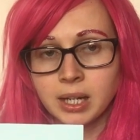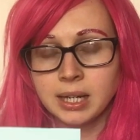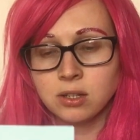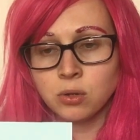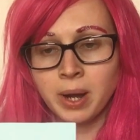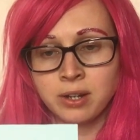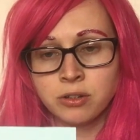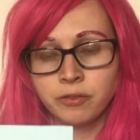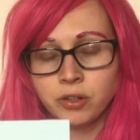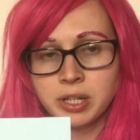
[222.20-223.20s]
It's quite a
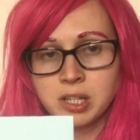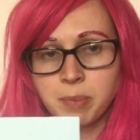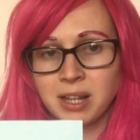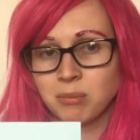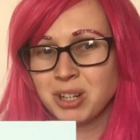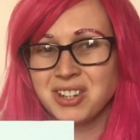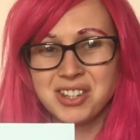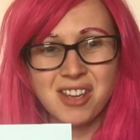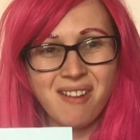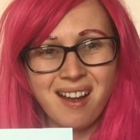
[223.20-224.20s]
funny spelling because
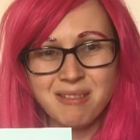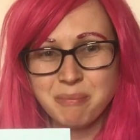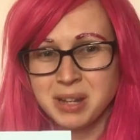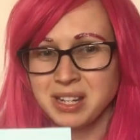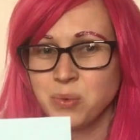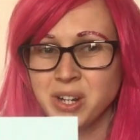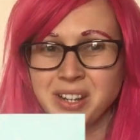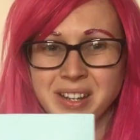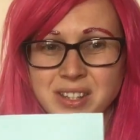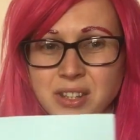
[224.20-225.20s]
there aren't many
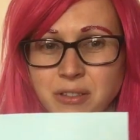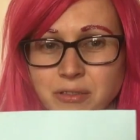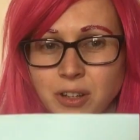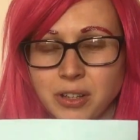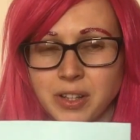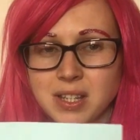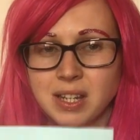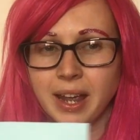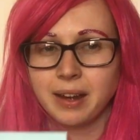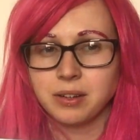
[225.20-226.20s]
words that follow this
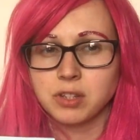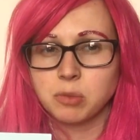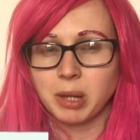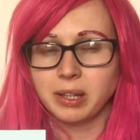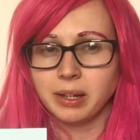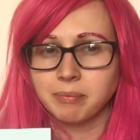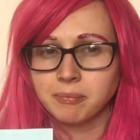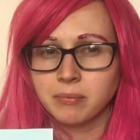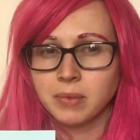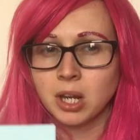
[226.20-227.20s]
kind of spelling.
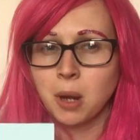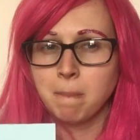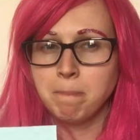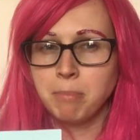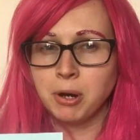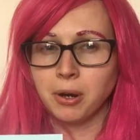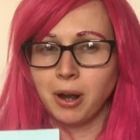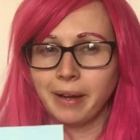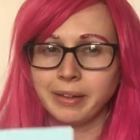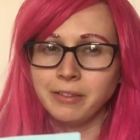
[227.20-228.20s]
But
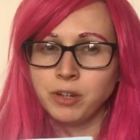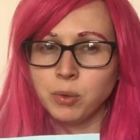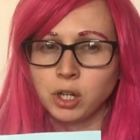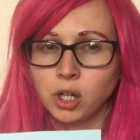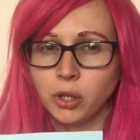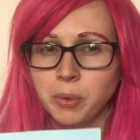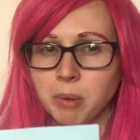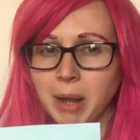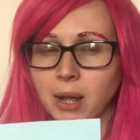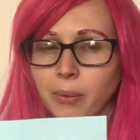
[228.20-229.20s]
I'll give you a clue
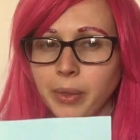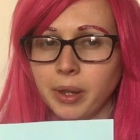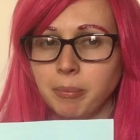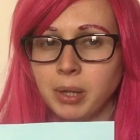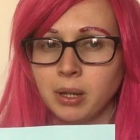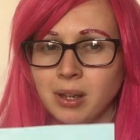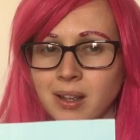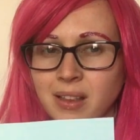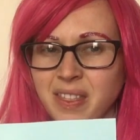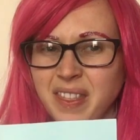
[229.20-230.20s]
about them.
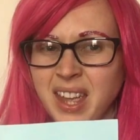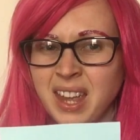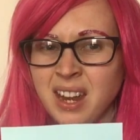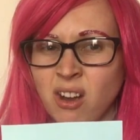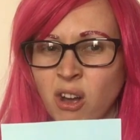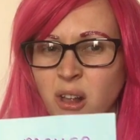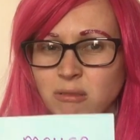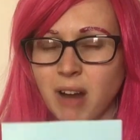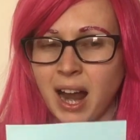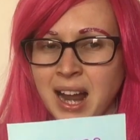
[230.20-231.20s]
They all
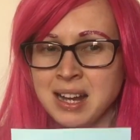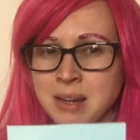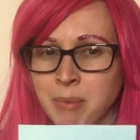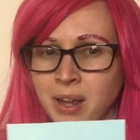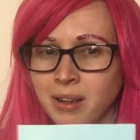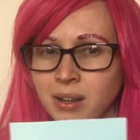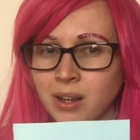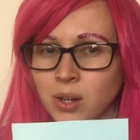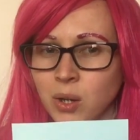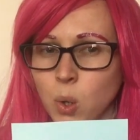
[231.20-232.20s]
rhyme
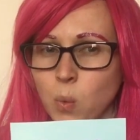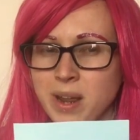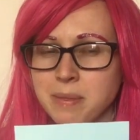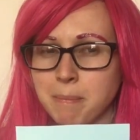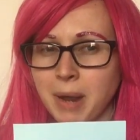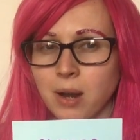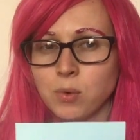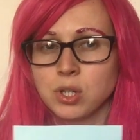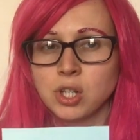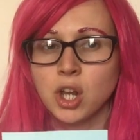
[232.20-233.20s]
with
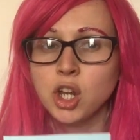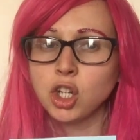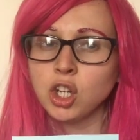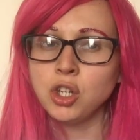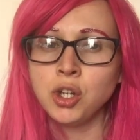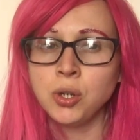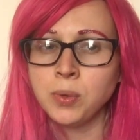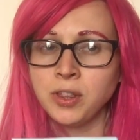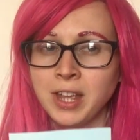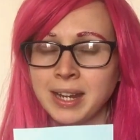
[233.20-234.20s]
mouse. Can you
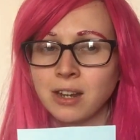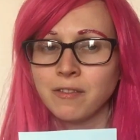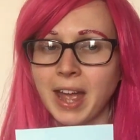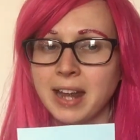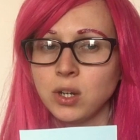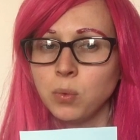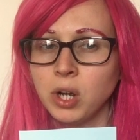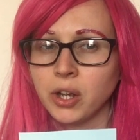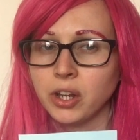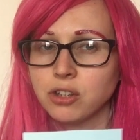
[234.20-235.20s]
think of any
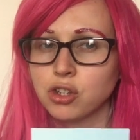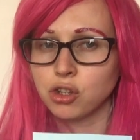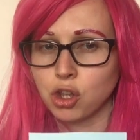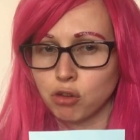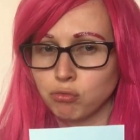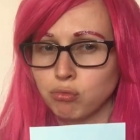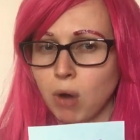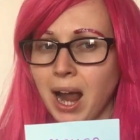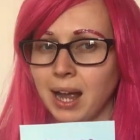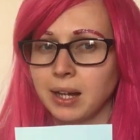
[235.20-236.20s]
words that
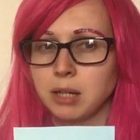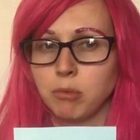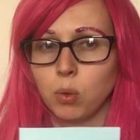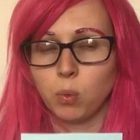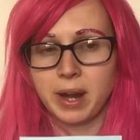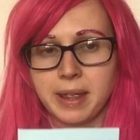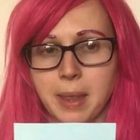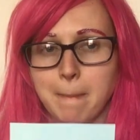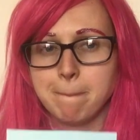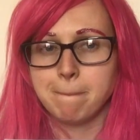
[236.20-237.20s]
rhyme with
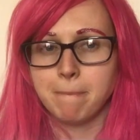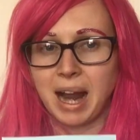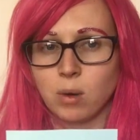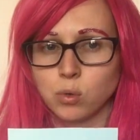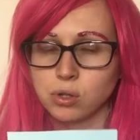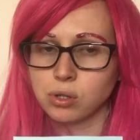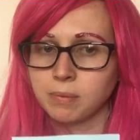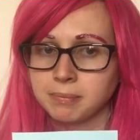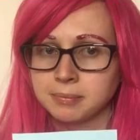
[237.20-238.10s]
mouse?